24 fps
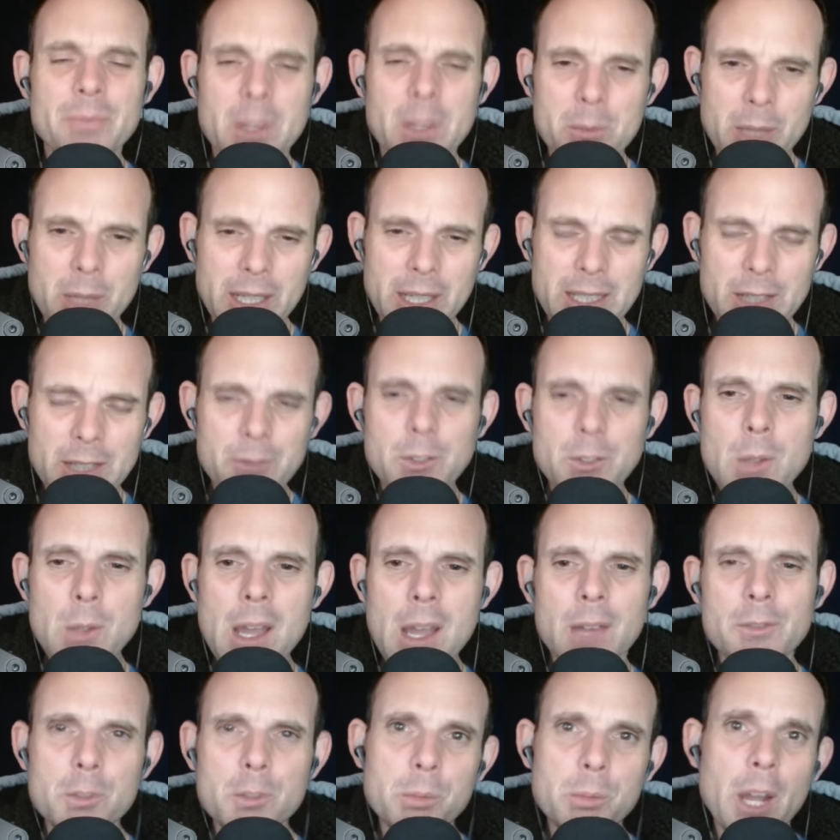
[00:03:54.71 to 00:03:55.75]
But if you
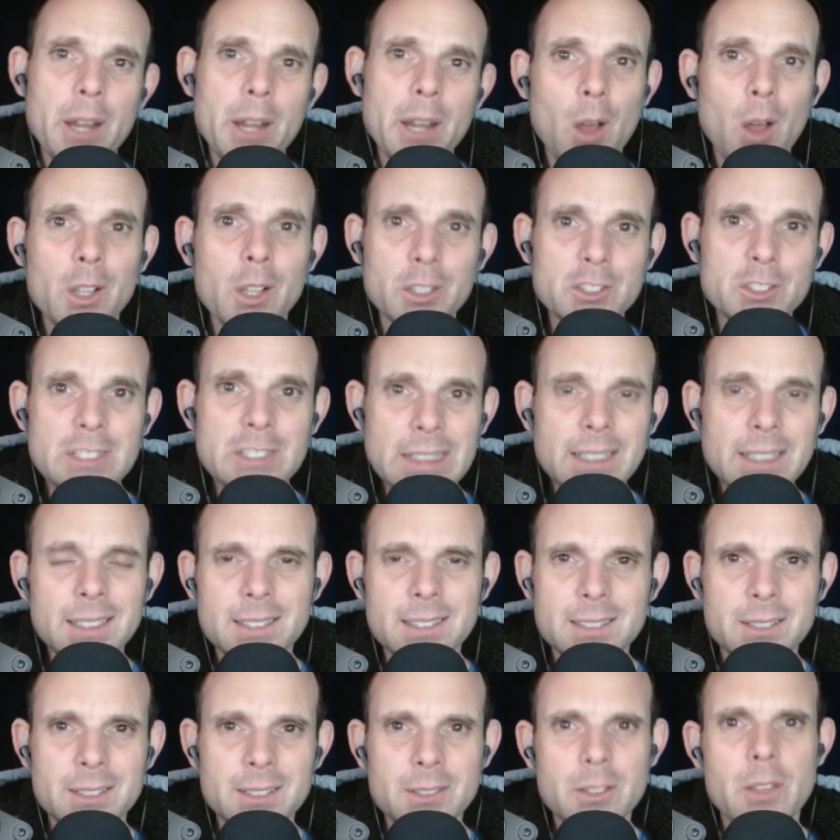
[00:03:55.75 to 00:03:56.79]
have the biology
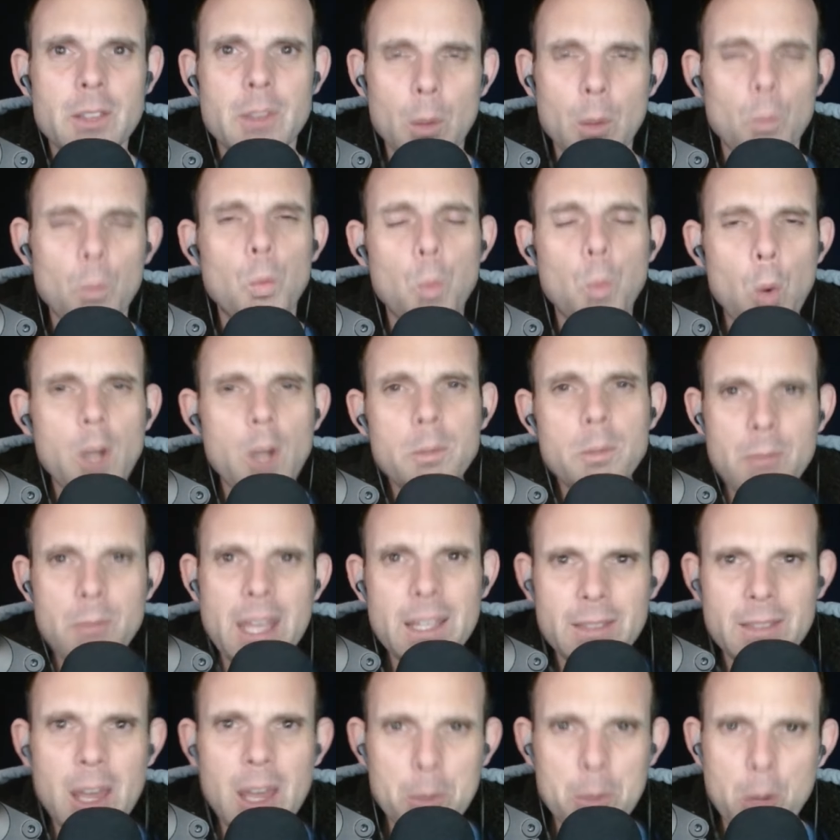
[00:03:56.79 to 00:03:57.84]
that would
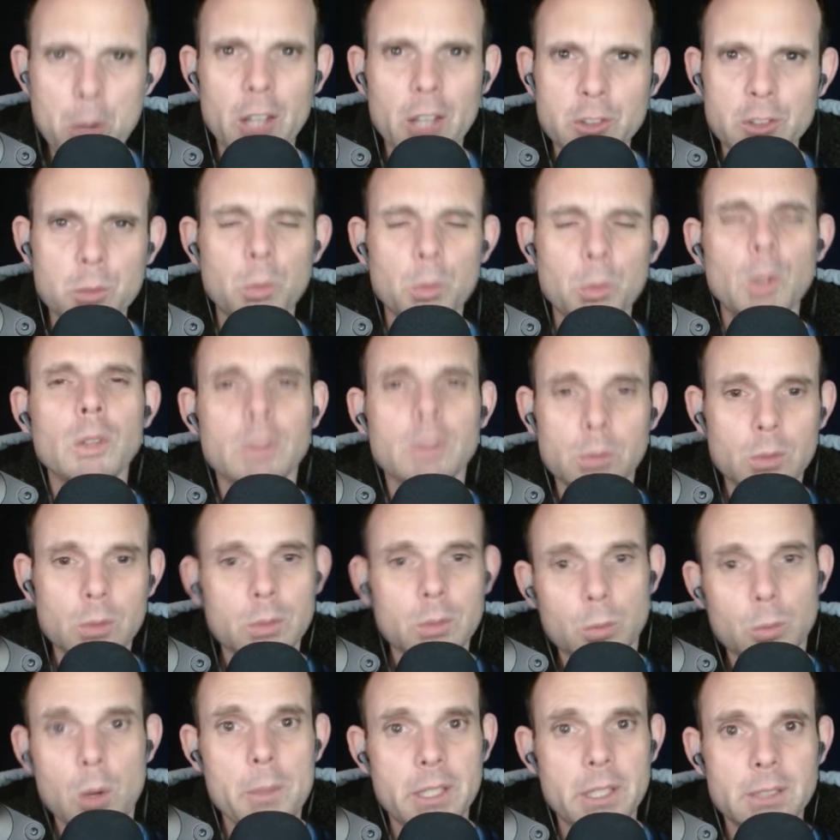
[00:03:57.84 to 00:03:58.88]
make that possible,
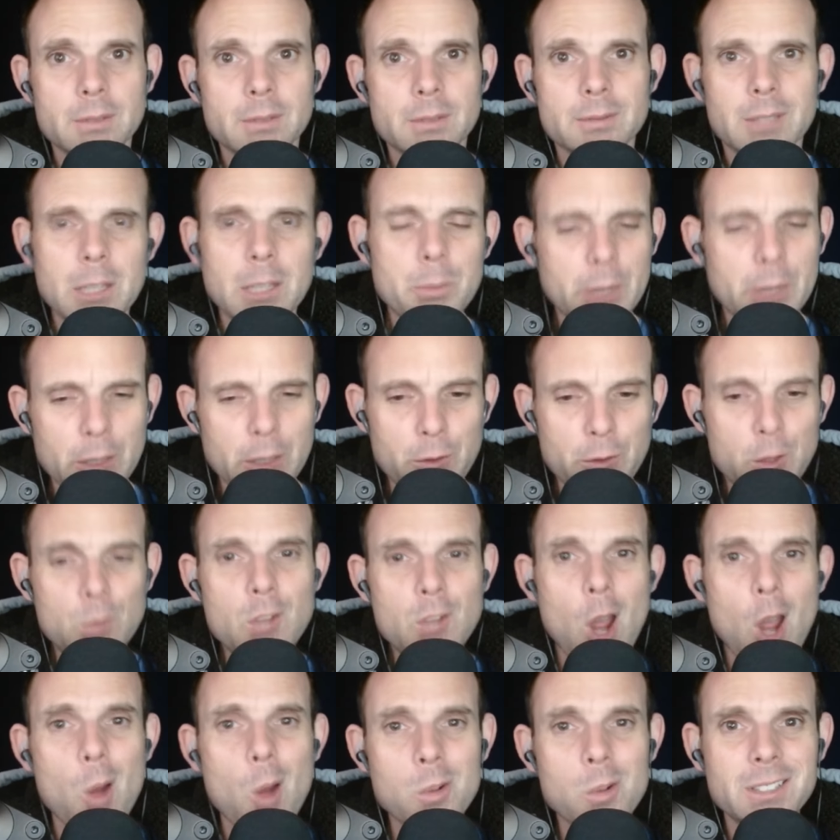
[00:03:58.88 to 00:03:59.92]
woman, right? But if you
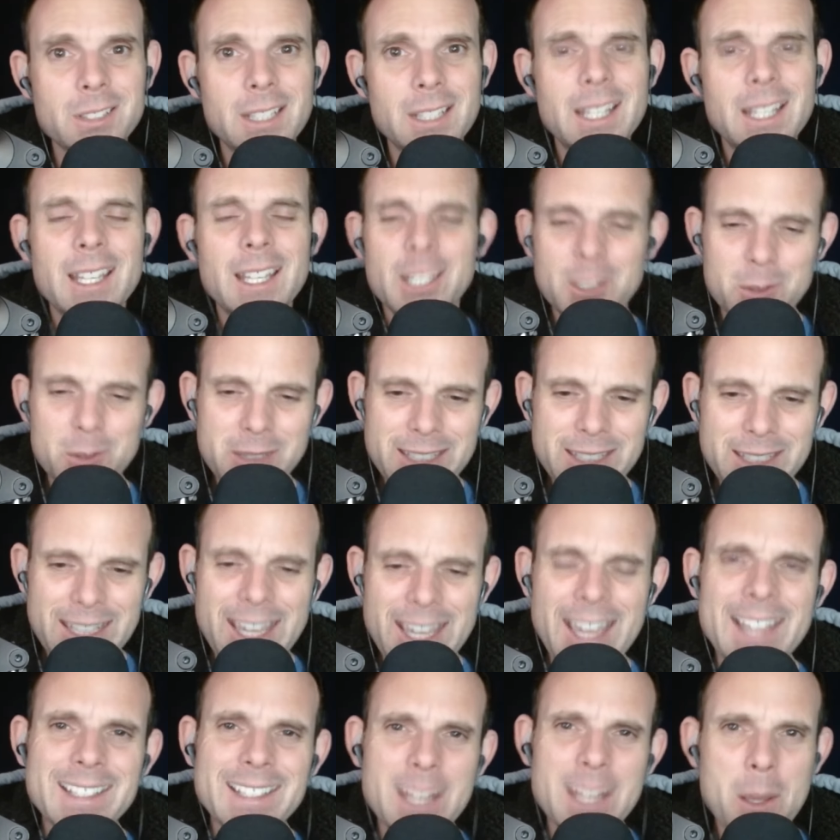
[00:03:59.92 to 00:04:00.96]
don't, you
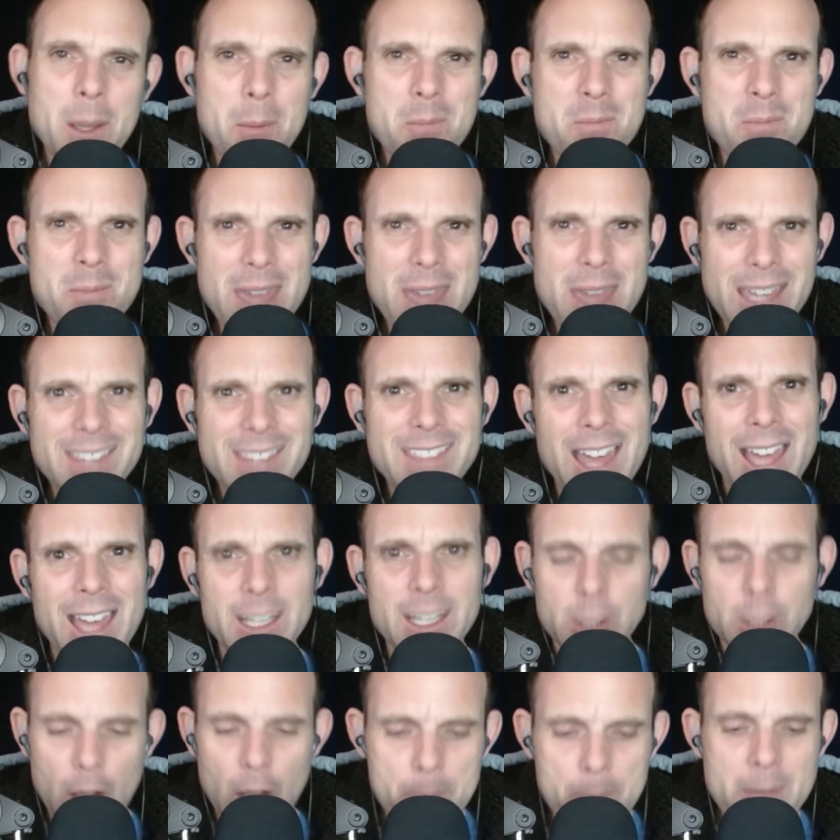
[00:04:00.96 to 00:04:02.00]
can't make that.
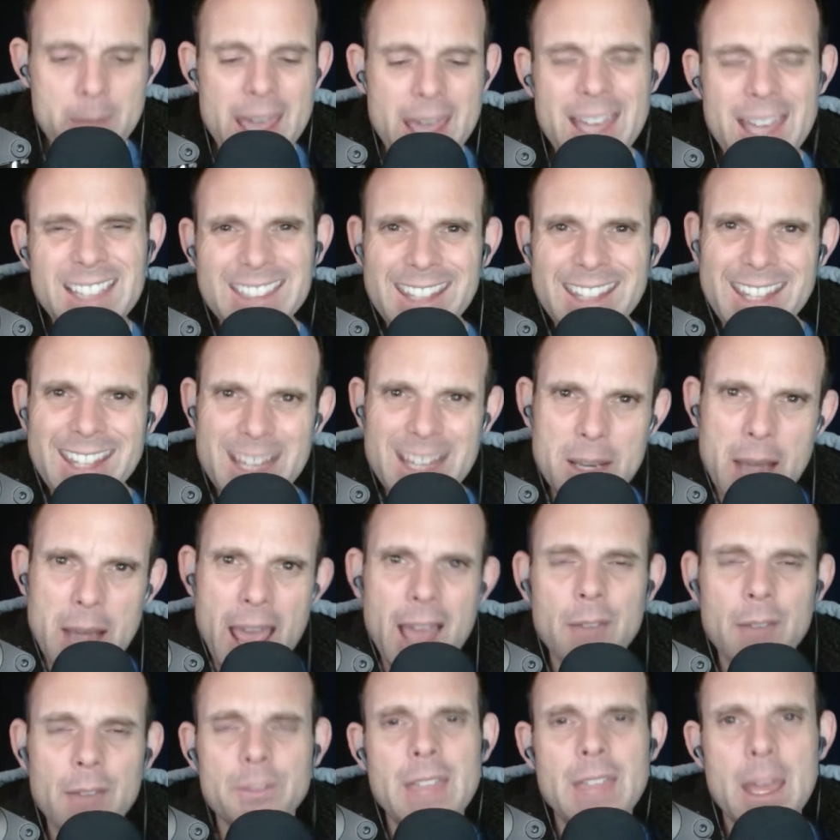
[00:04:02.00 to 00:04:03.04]
A man can't
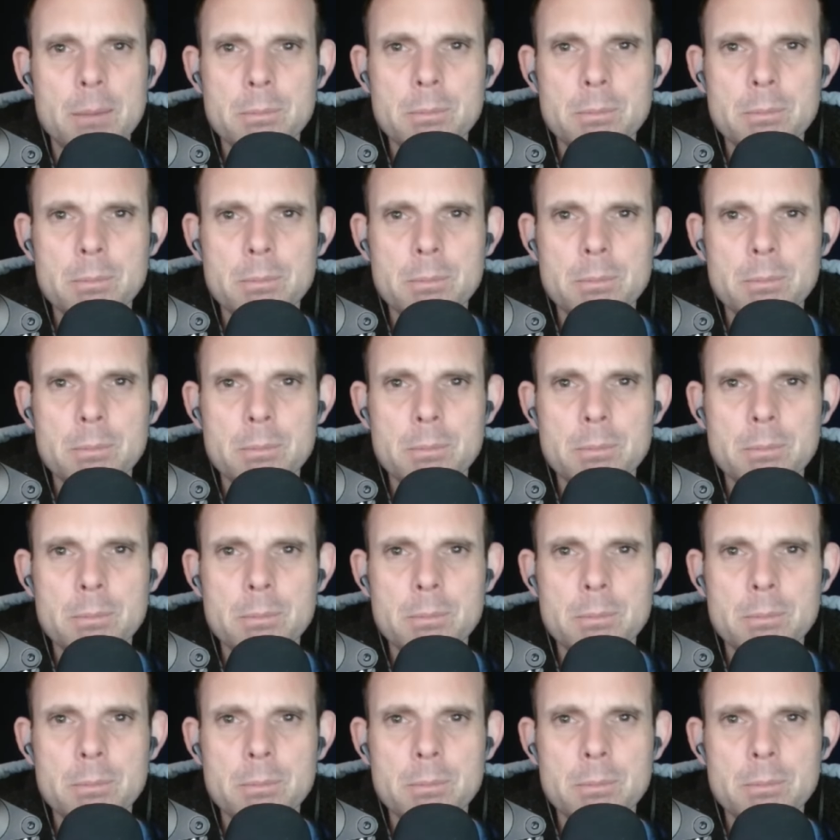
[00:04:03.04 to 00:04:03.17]
have that